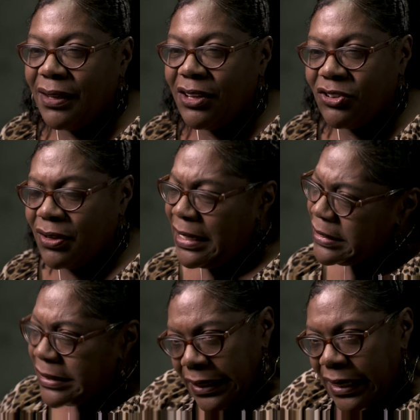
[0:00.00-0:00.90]
You know,
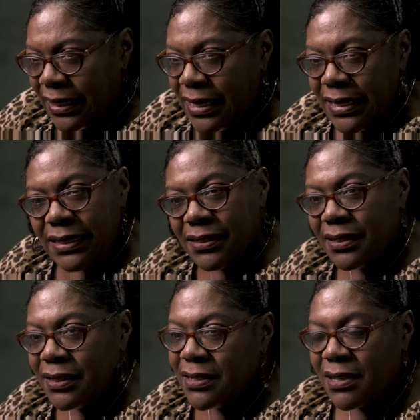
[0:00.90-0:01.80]
he's sticking the needle
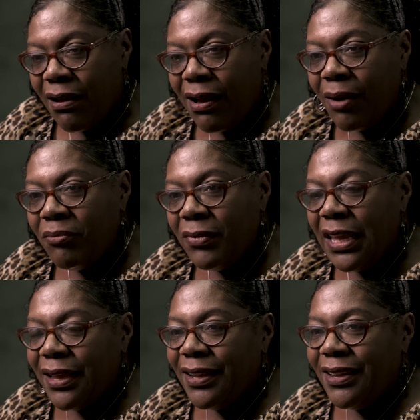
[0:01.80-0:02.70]
in his arm.
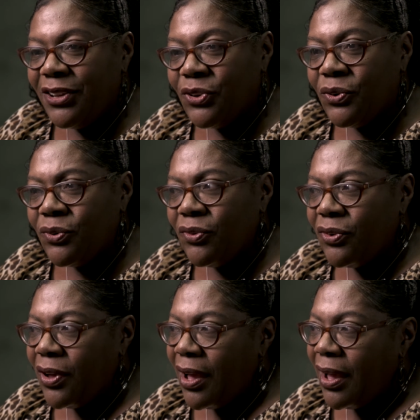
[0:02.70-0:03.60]
You know,
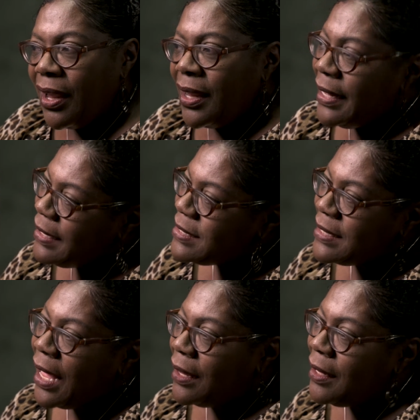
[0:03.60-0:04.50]
he's
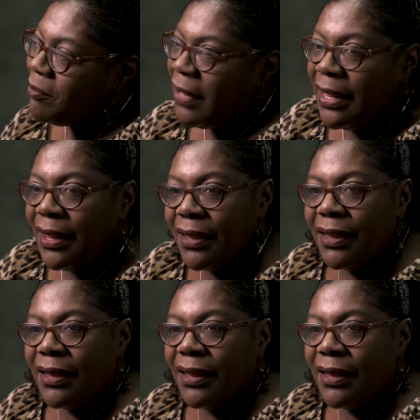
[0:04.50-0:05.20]
telling me,